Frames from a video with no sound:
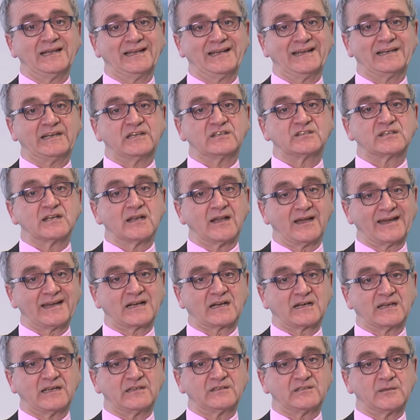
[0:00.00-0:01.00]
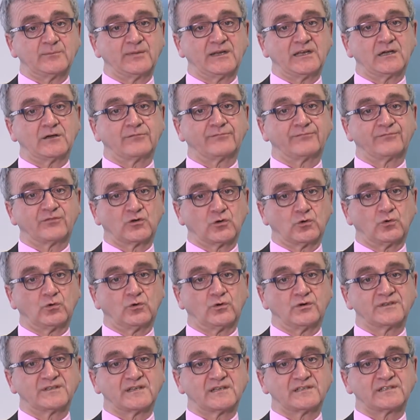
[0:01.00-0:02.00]
it is likely to be a
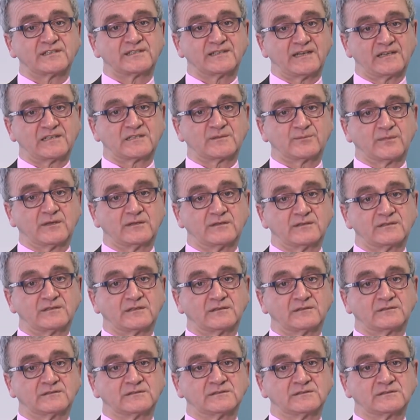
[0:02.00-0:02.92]
flawed assessment.